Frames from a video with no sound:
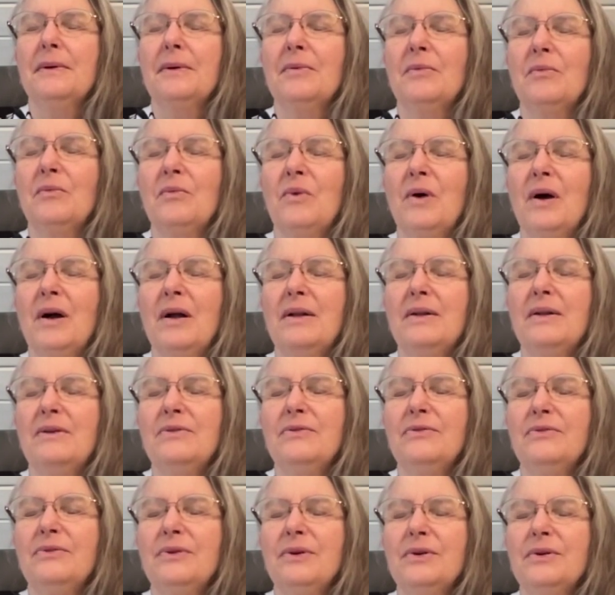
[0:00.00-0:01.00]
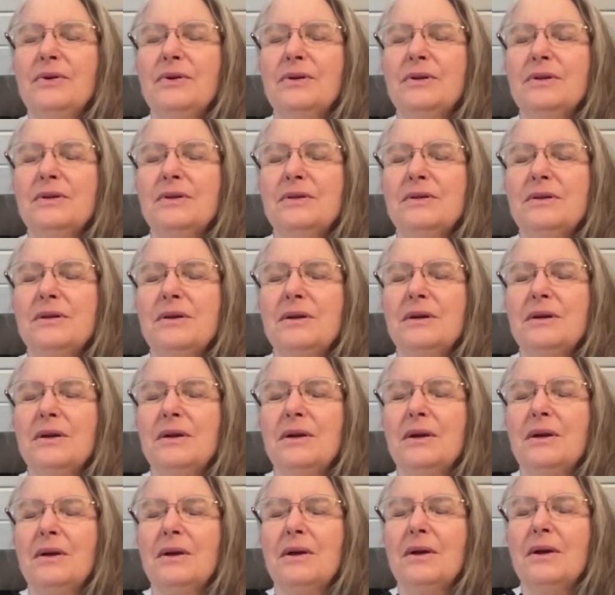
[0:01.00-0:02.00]
And while you're focused
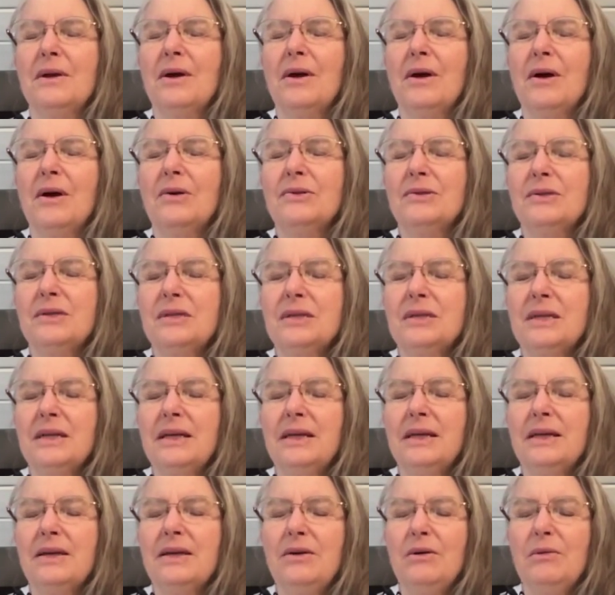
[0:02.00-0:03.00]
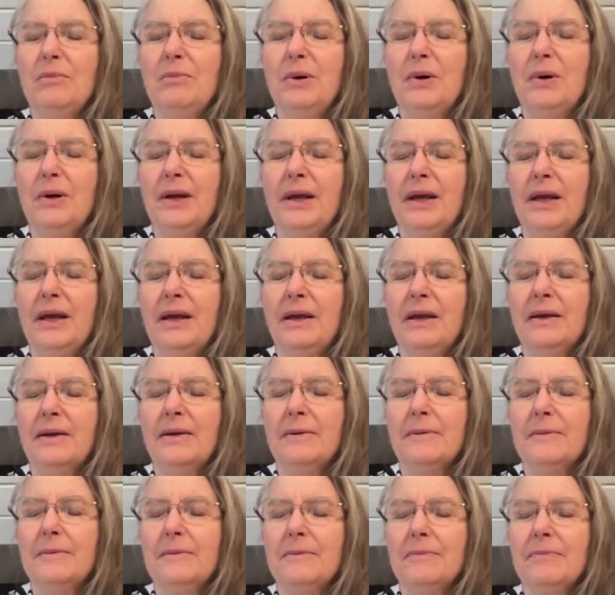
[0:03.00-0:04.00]
on stilling your body,
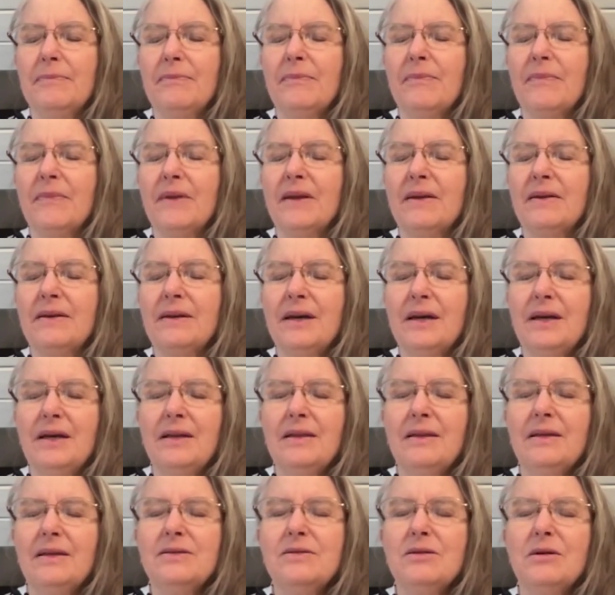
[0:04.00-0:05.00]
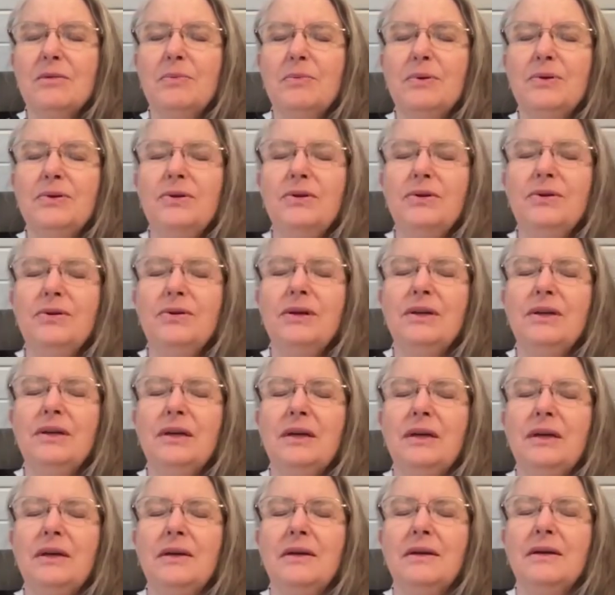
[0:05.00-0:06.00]
take this
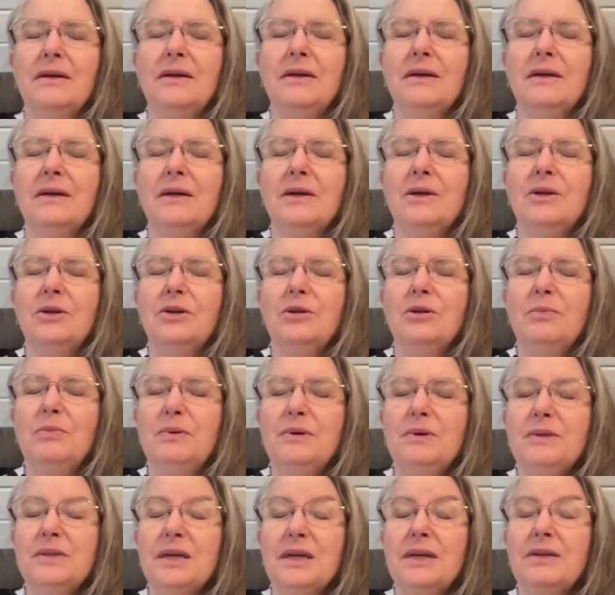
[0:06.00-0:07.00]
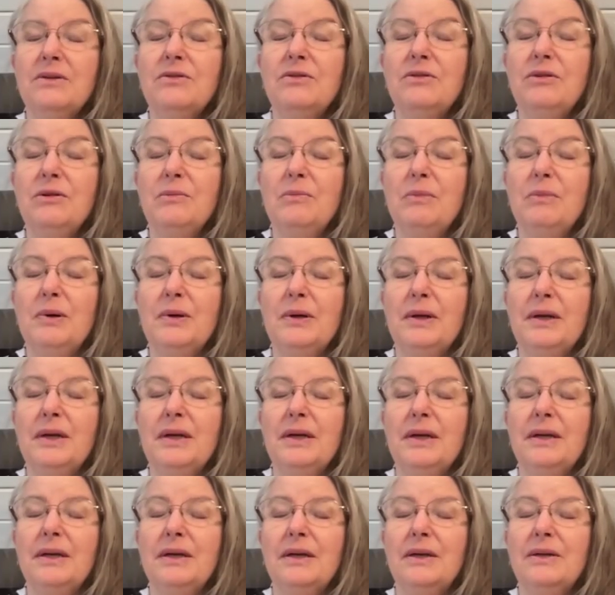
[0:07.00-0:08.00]
opportunity to present your
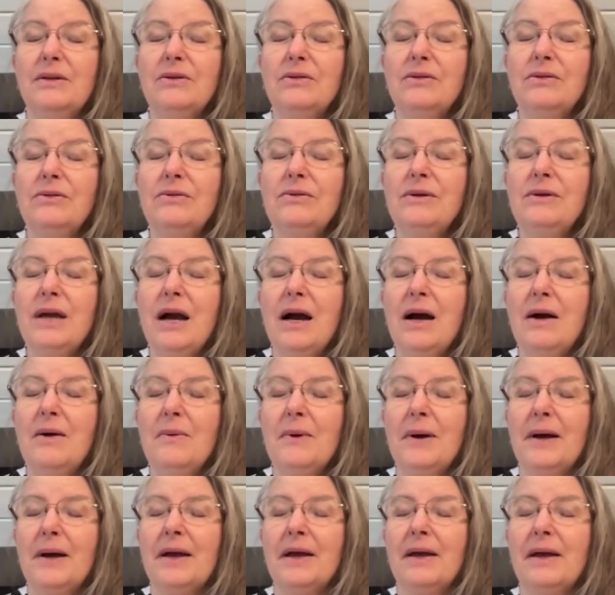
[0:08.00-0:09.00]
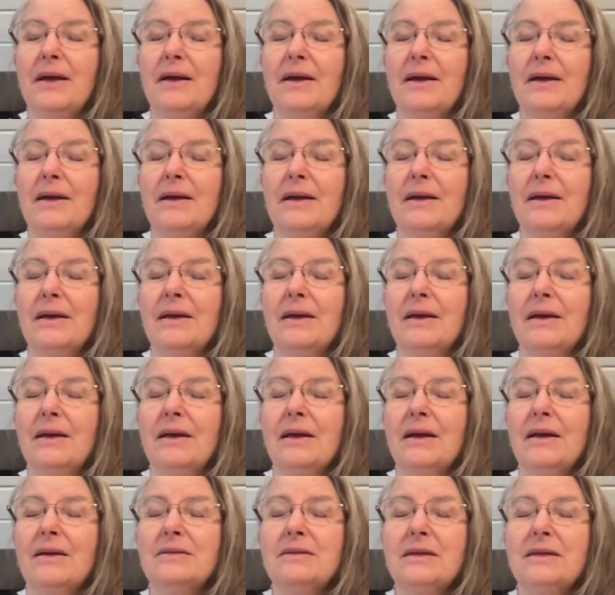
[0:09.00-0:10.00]
body to Yahweh
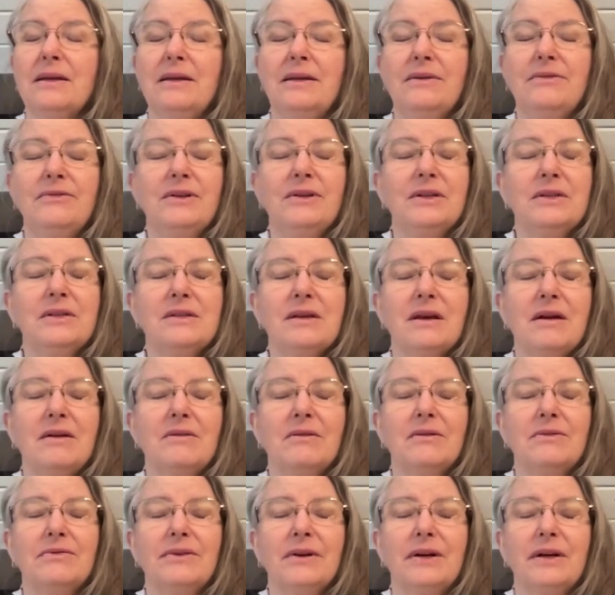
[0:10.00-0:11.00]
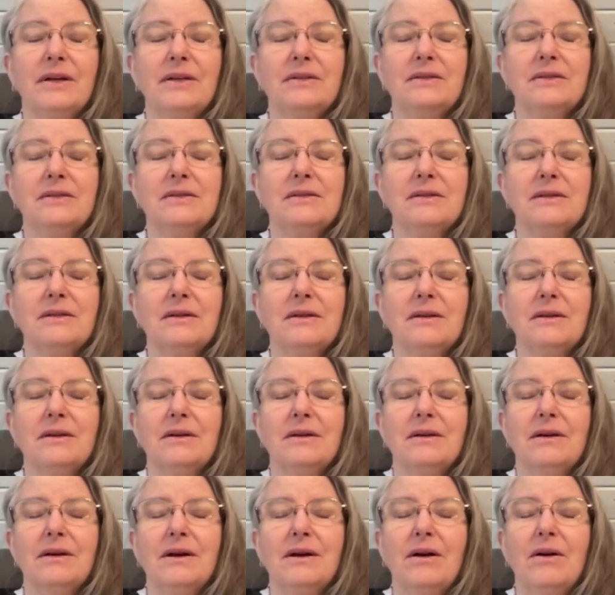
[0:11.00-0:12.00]
as a living sacrifice,
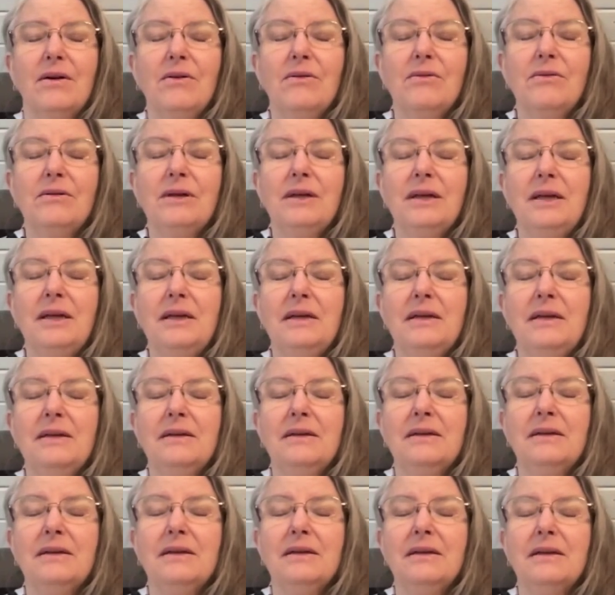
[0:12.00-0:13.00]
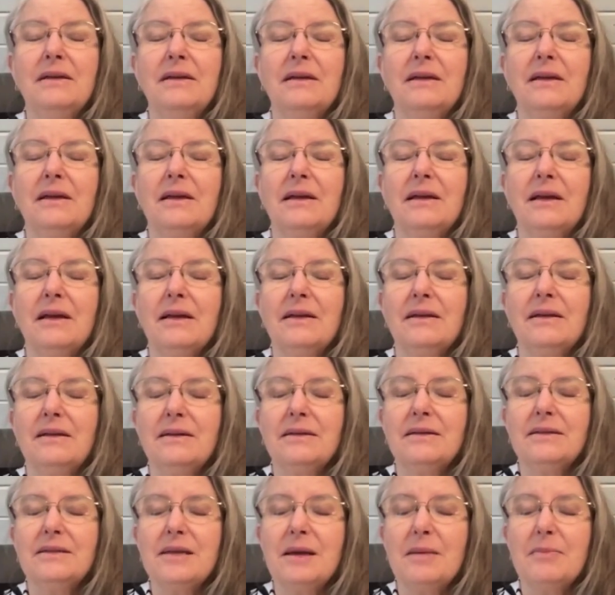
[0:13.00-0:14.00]
holy and
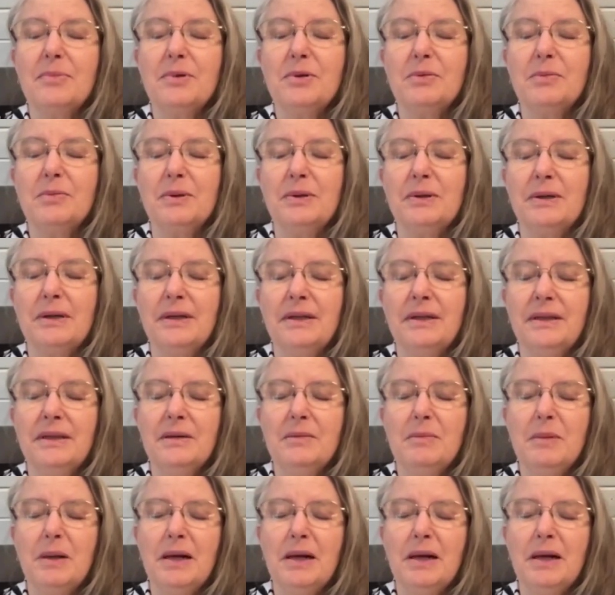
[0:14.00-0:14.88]
acceptable in the